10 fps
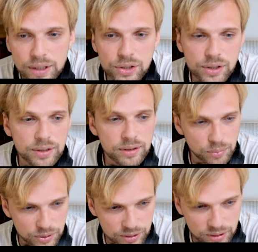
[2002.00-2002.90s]
inches,
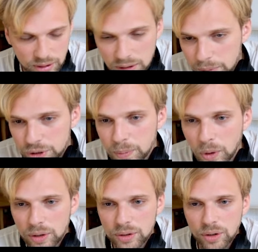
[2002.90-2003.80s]
which is a little bit
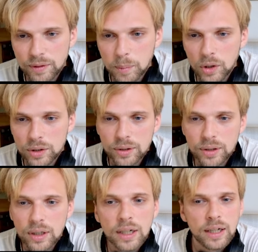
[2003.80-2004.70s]
smaller of a
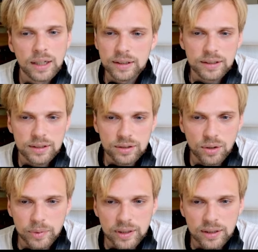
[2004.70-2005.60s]
monitor, this is
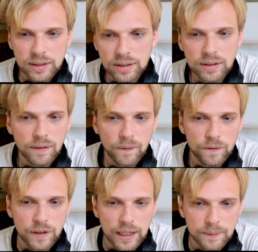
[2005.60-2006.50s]
completely
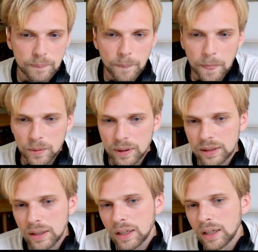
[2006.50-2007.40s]
fine, right?
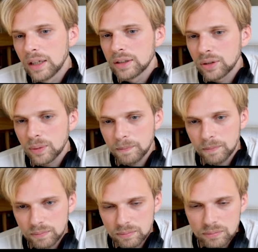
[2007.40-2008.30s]
So
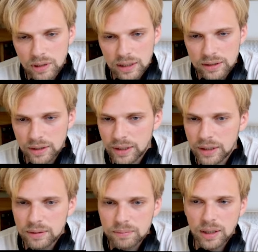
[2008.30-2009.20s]
links are
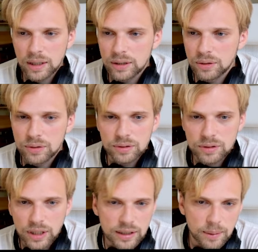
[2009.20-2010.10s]
here to
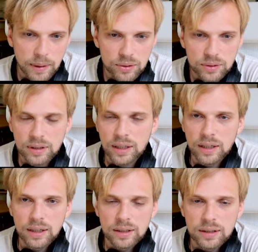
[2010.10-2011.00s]
check them out.
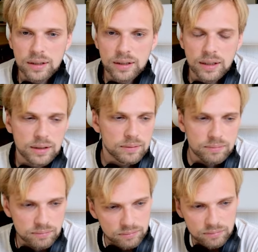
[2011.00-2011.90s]
And then
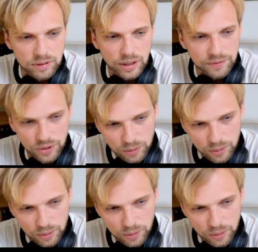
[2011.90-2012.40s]
if you're